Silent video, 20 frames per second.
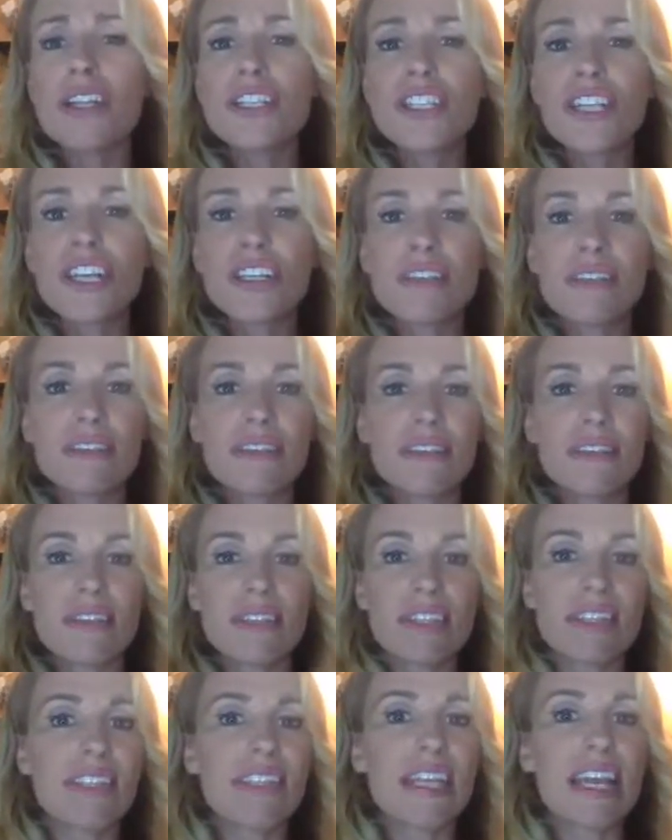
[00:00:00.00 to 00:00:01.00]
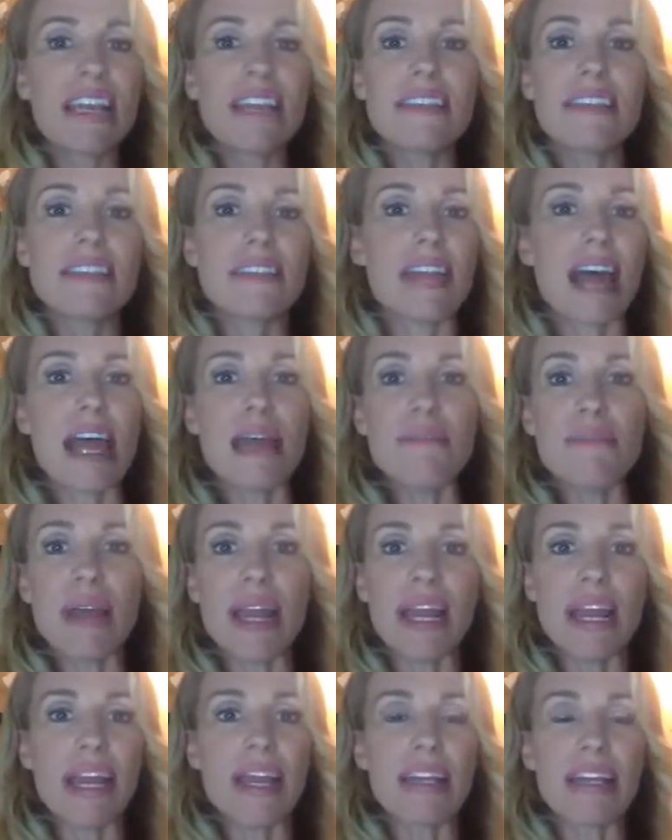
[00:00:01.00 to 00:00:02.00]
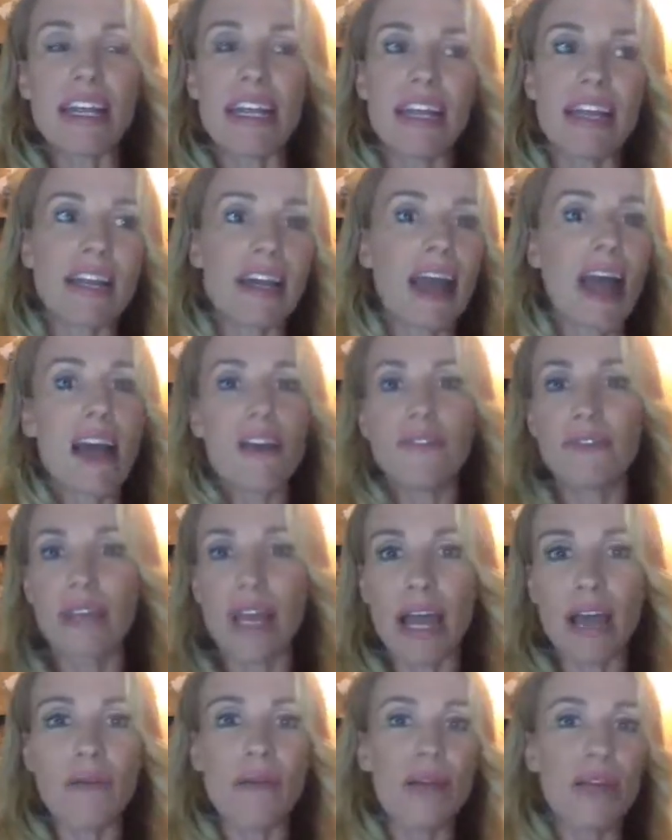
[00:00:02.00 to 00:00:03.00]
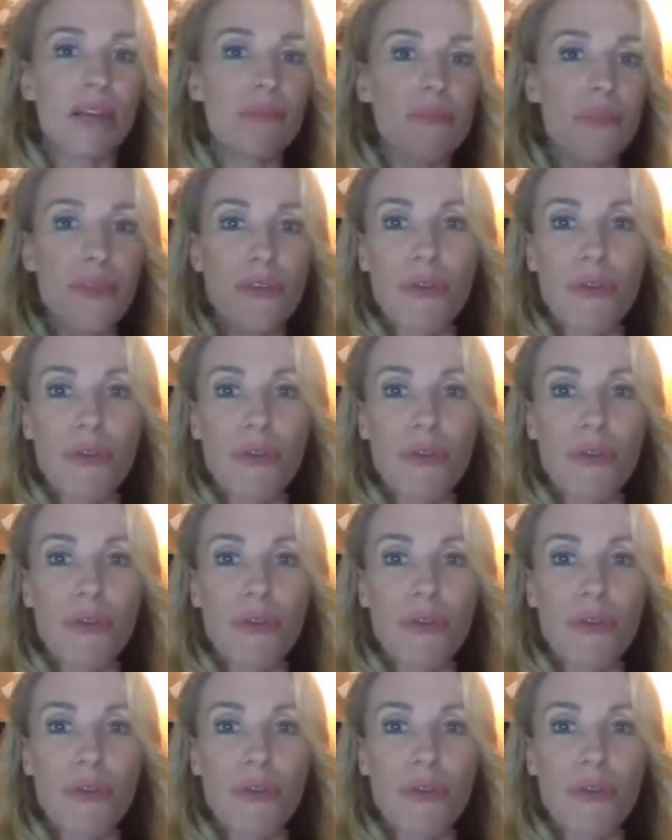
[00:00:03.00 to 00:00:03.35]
just get a design made in half an hour,